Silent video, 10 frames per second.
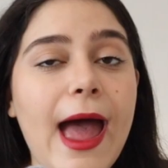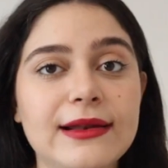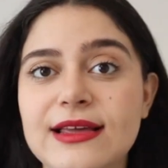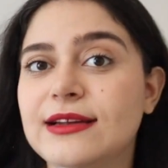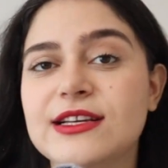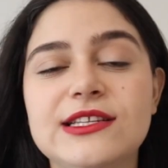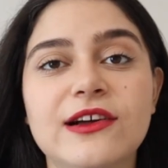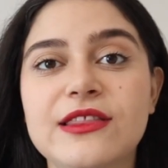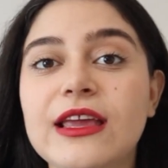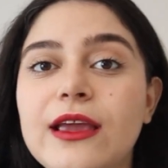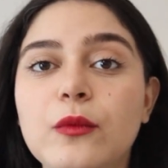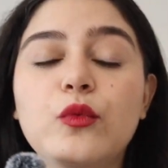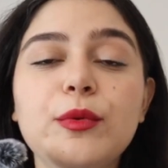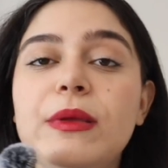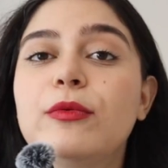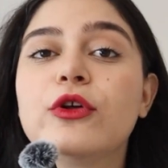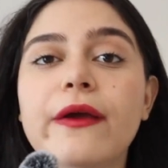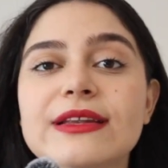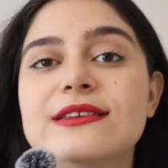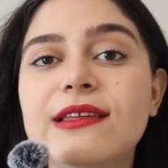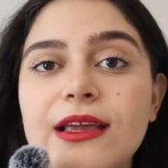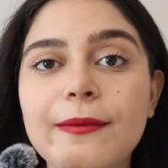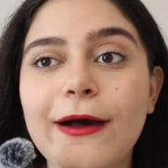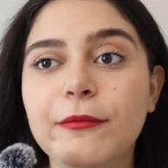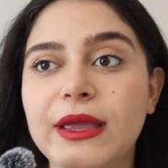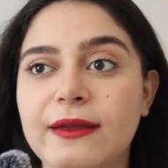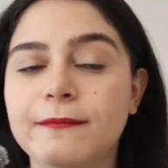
And then I started thinking, what are people going to think about me?